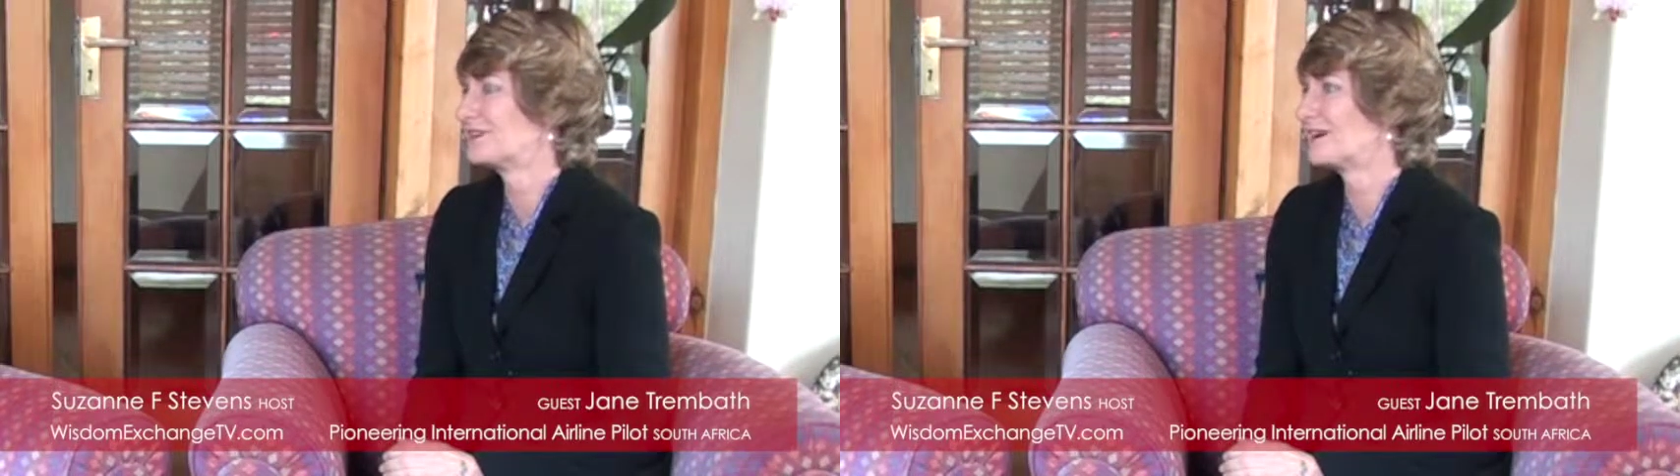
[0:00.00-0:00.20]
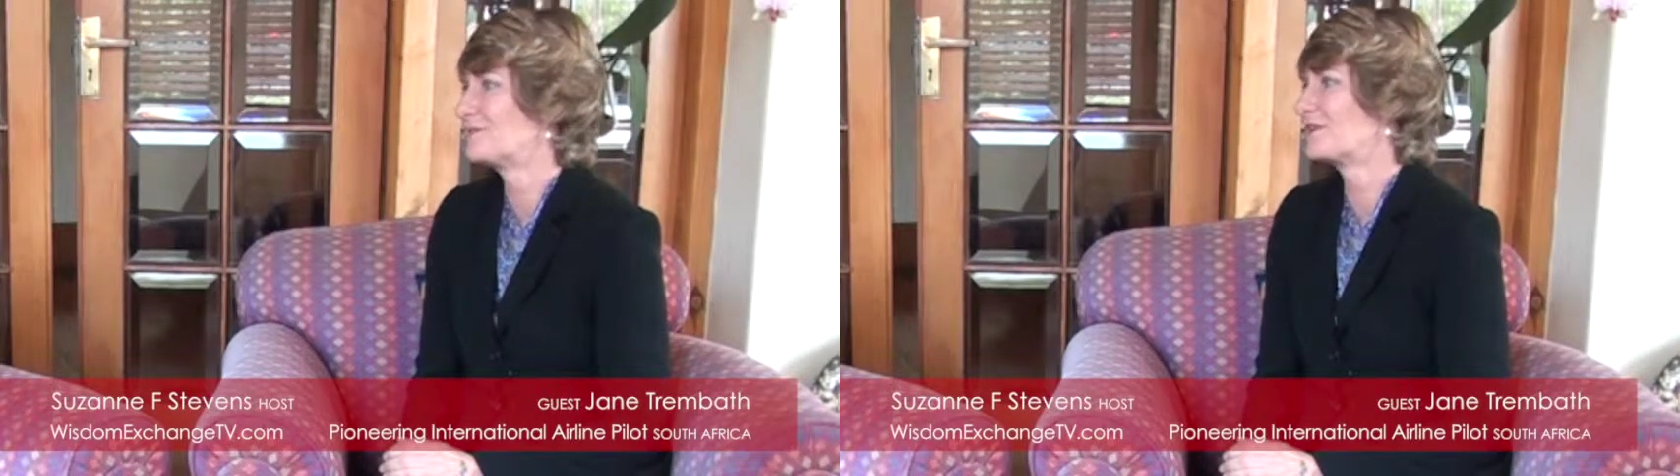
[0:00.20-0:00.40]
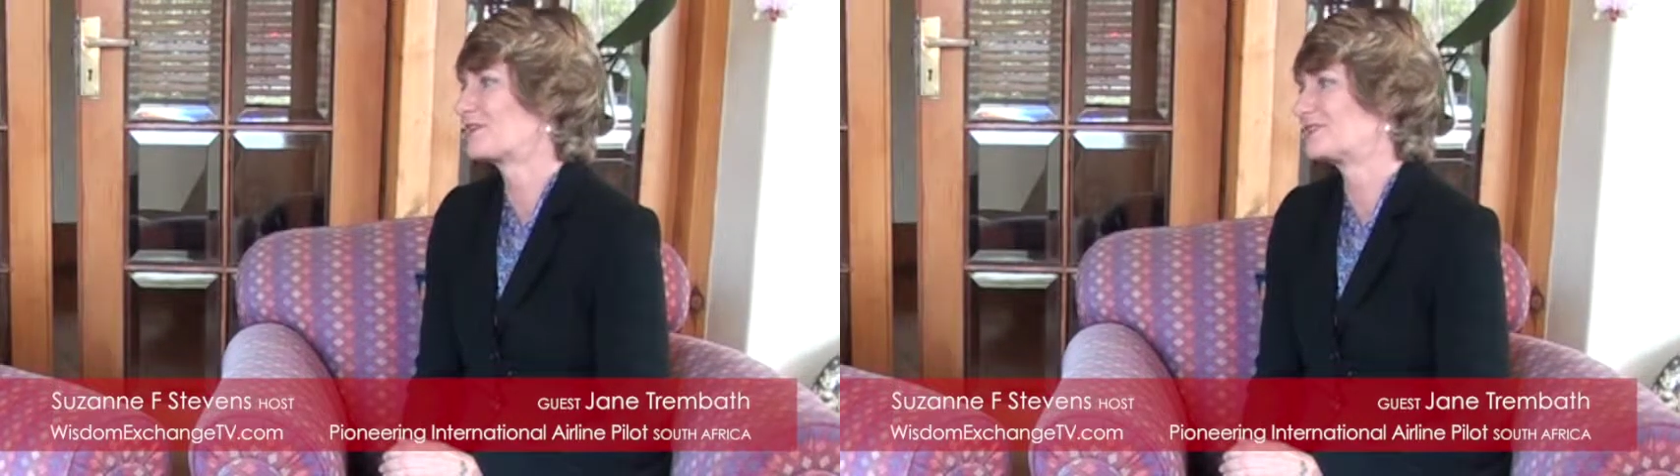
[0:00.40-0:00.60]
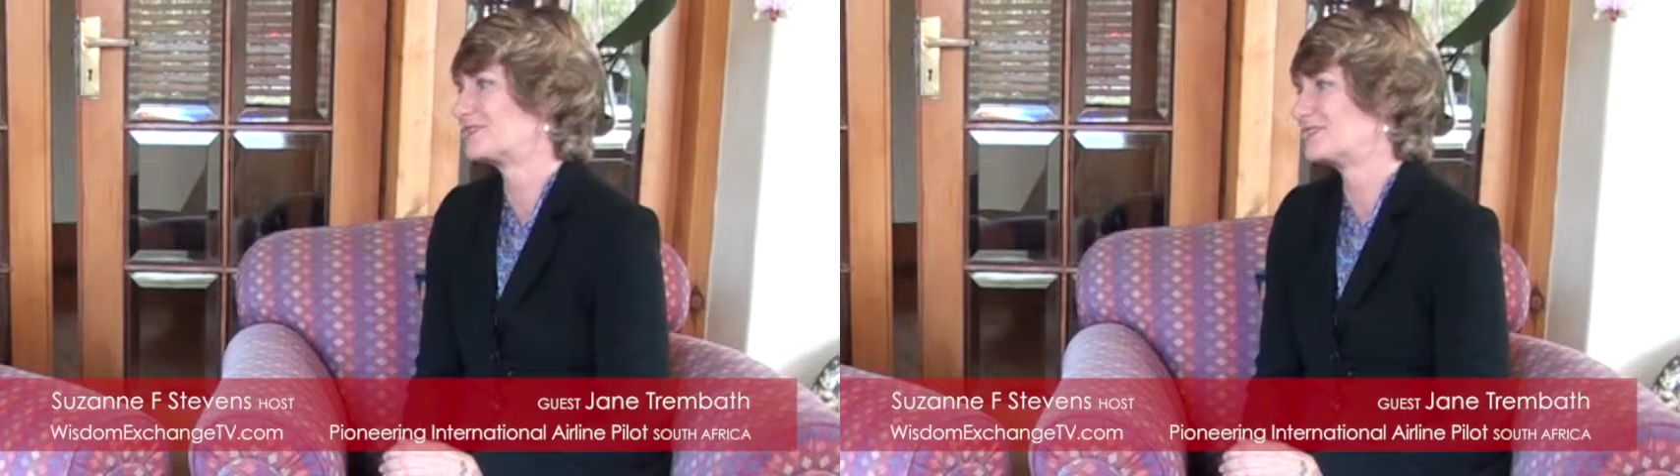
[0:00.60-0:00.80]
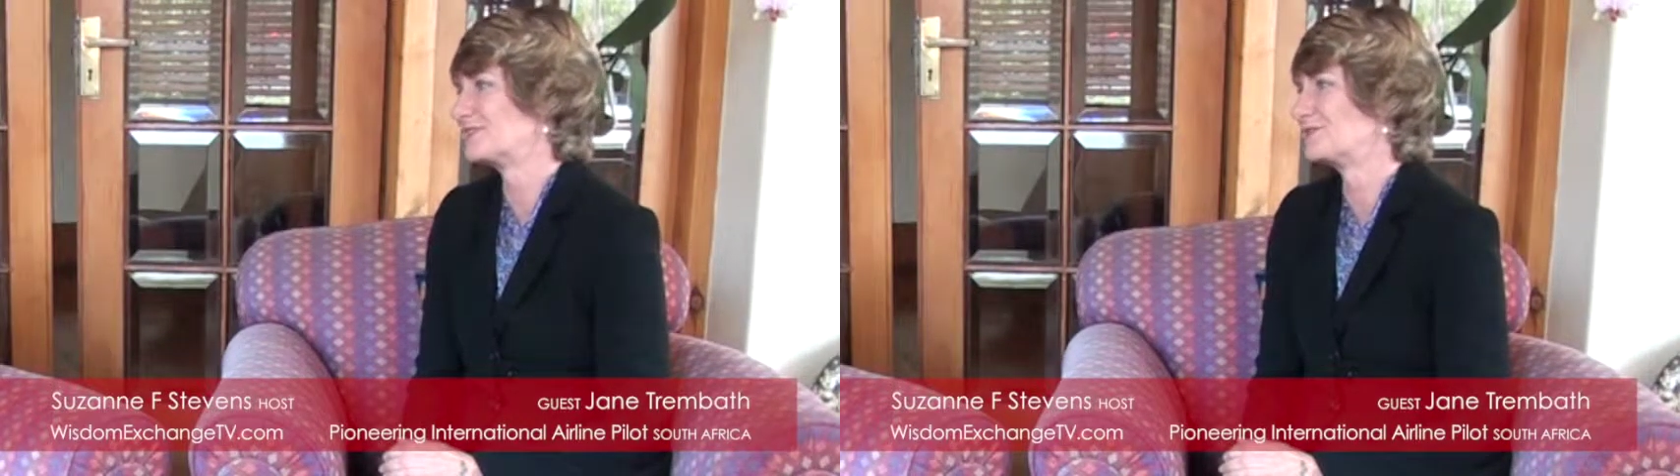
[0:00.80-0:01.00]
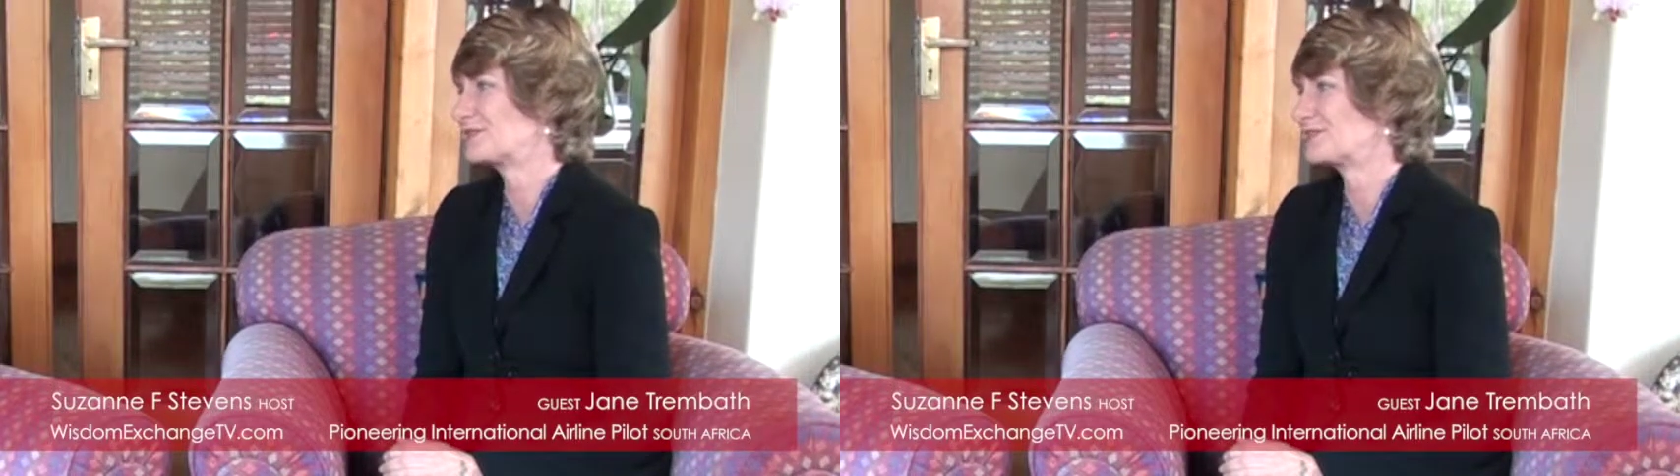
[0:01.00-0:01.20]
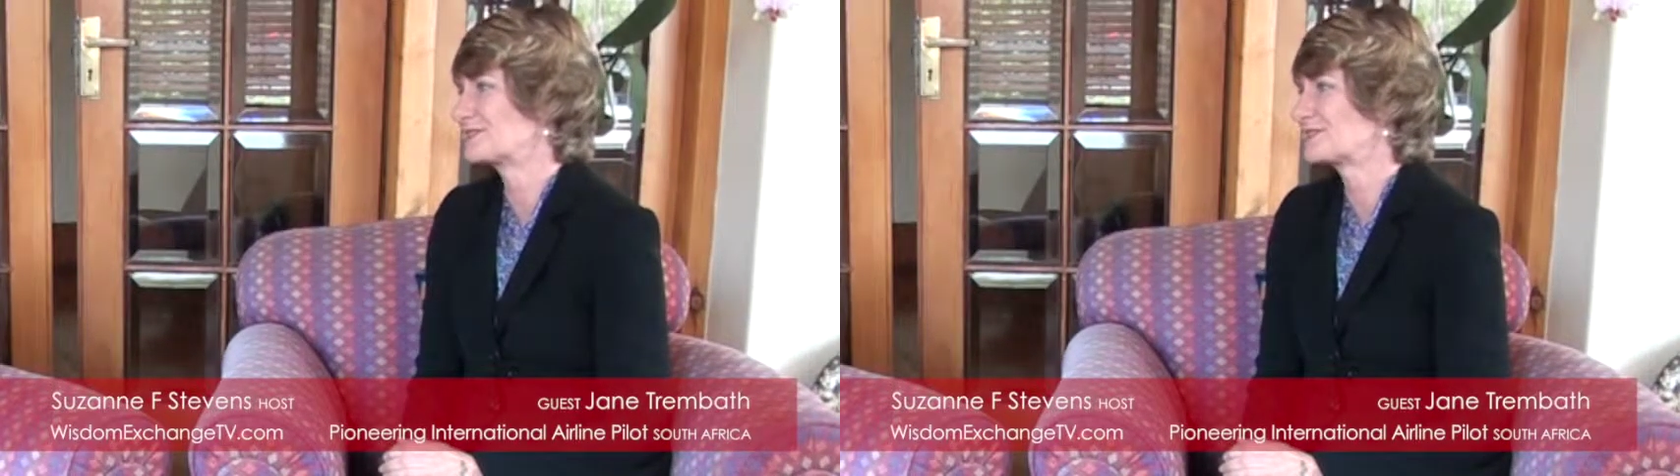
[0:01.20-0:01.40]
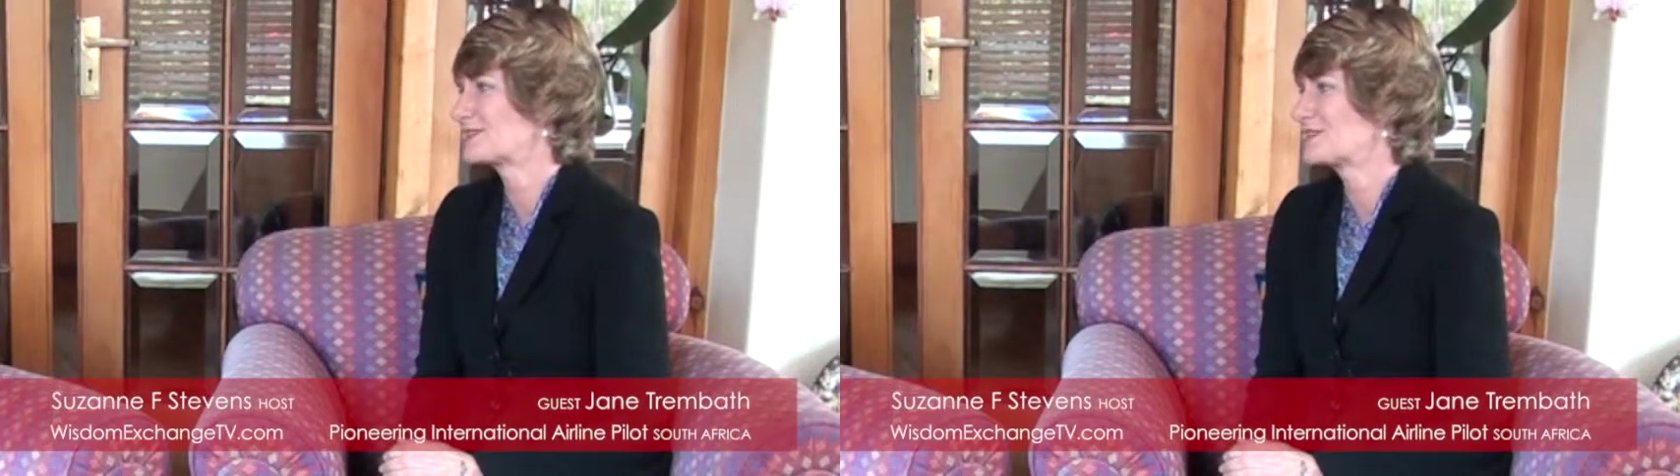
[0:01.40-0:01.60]
how am I going to deal with
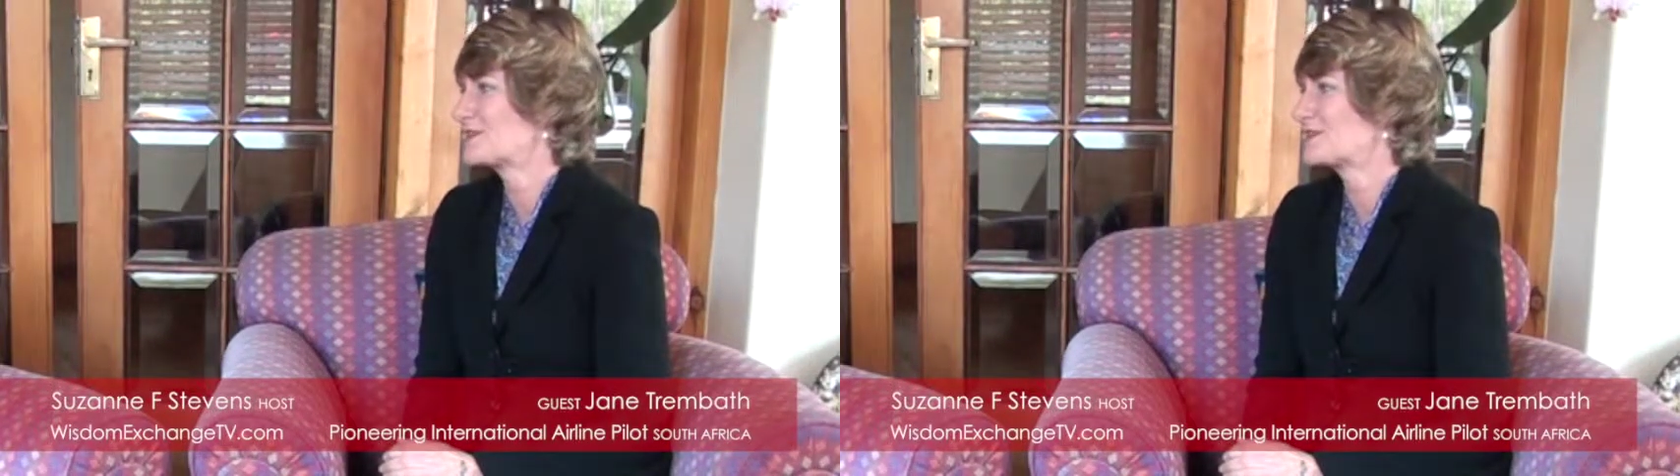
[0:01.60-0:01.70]
this?